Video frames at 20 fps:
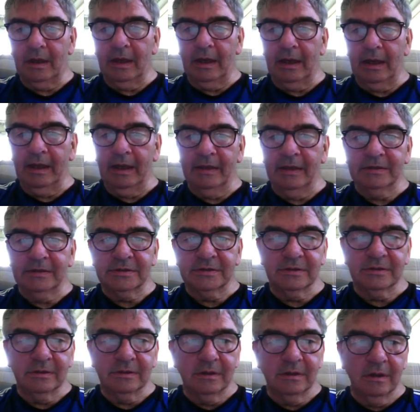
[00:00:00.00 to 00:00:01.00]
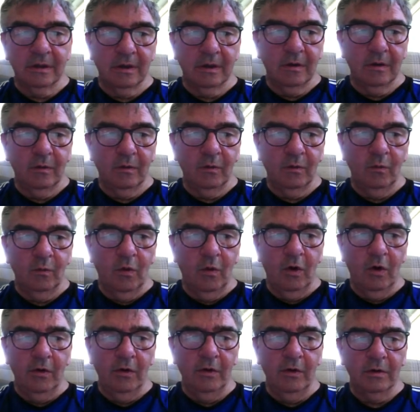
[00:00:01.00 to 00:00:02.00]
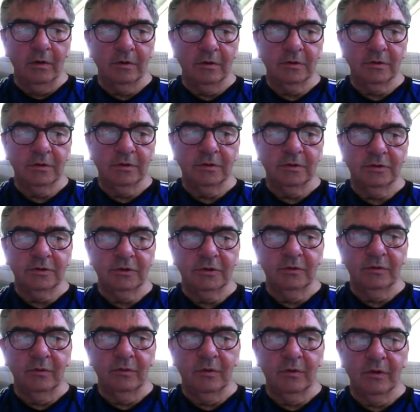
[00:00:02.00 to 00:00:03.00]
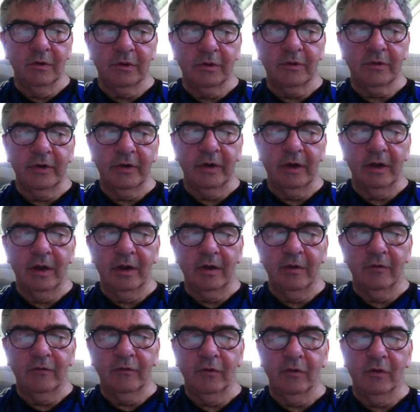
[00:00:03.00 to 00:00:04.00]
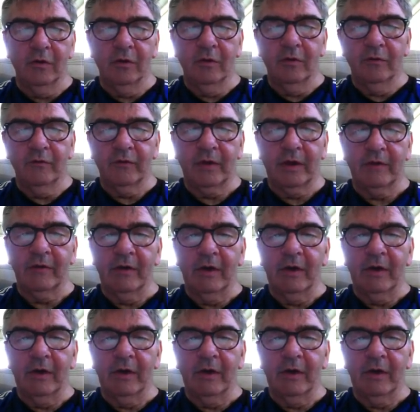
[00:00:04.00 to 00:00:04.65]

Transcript: it's 1, 2, 3, 4, 5.